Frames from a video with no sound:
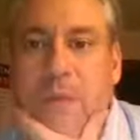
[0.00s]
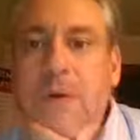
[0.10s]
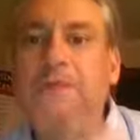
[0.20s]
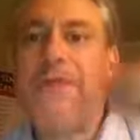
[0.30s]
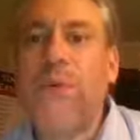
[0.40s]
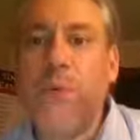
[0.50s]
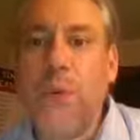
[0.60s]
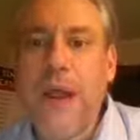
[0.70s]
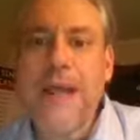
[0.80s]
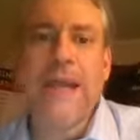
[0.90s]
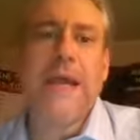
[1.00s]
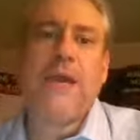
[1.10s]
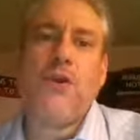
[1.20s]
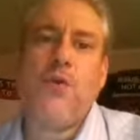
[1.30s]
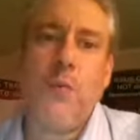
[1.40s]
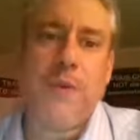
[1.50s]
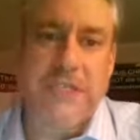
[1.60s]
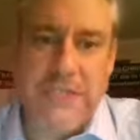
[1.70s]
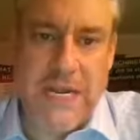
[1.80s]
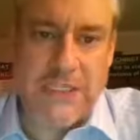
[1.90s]
but the wicked who will be
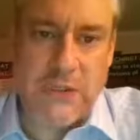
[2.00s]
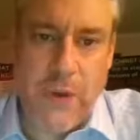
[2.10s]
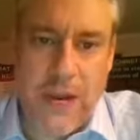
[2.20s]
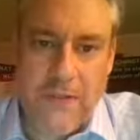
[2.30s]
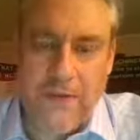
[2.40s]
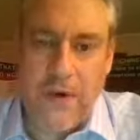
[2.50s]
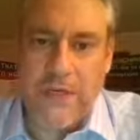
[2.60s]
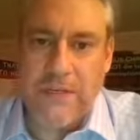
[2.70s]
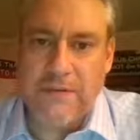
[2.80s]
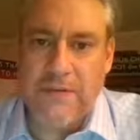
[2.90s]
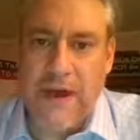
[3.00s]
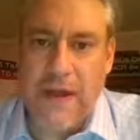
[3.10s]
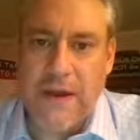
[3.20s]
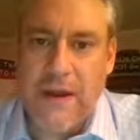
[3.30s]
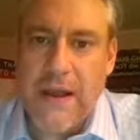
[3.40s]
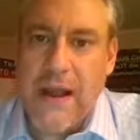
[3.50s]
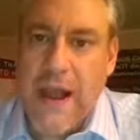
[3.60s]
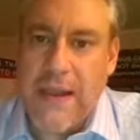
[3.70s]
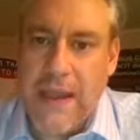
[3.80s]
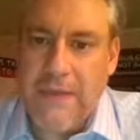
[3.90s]
snatched away and thrown into the fire.
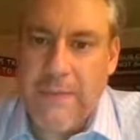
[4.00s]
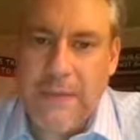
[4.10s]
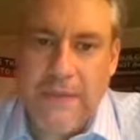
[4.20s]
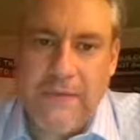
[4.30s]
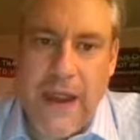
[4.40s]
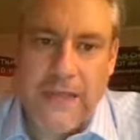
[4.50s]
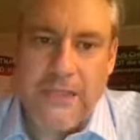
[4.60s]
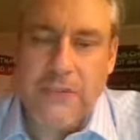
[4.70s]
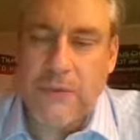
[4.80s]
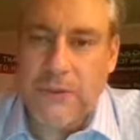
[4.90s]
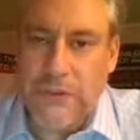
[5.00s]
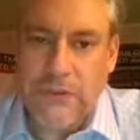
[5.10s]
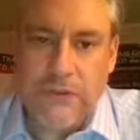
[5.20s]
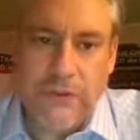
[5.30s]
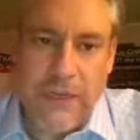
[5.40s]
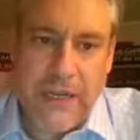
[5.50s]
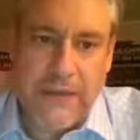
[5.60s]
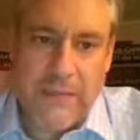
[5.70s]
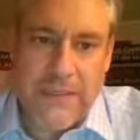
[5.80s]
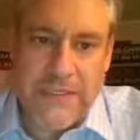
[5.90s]
Again, the believer has to endure till the
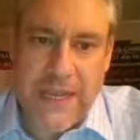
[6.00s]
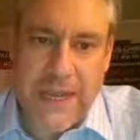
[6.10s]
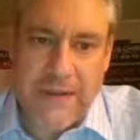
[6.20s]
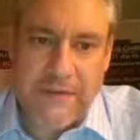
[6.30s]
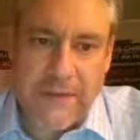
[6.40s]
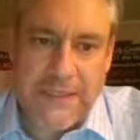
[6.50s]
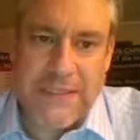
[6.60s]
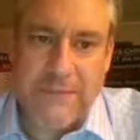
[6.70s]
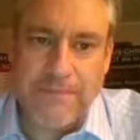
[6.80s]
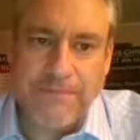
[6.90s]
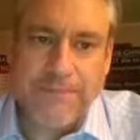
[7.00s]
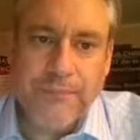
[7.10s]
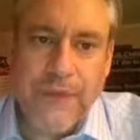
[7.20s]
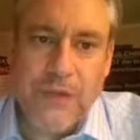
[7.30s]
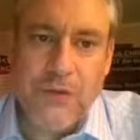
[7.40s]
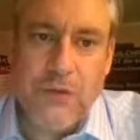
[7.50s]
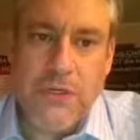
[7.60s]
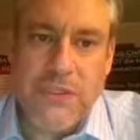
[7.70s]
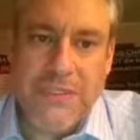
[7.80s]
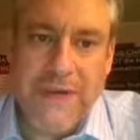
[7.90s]
end to be saved. Listen,
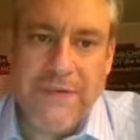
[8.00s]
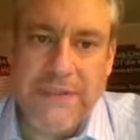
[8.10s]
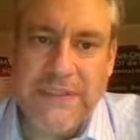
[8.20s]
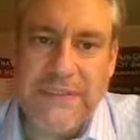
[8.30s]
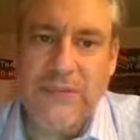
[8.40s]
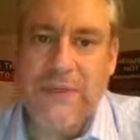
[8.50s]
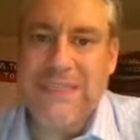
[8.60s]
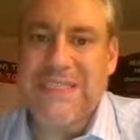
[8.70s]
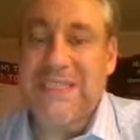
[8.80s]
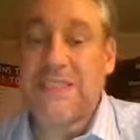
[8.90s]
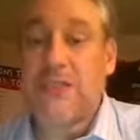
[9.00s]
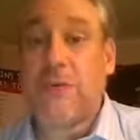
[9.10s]
Luke 17, 26 to